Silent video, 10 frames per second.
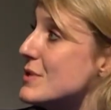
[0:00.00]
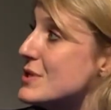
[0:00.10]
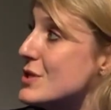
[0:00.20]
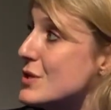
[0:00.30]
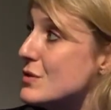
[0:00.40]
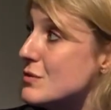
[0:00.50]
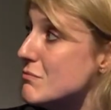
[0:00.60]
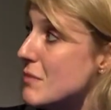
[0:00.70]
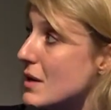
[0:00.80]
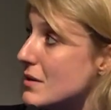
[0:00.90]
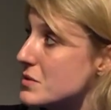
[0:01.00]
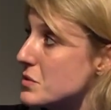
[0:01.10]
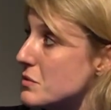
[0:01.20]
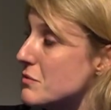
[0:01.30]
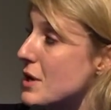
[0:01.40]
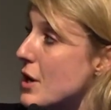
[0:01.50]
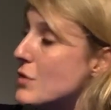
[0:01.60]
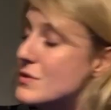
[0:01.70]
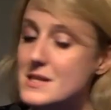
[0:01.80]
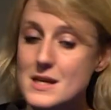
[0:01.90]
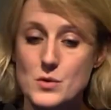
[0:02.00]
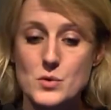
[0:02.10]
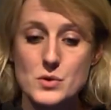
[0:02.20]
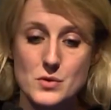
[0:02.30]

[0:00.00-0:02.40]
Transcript: to sort of oversee all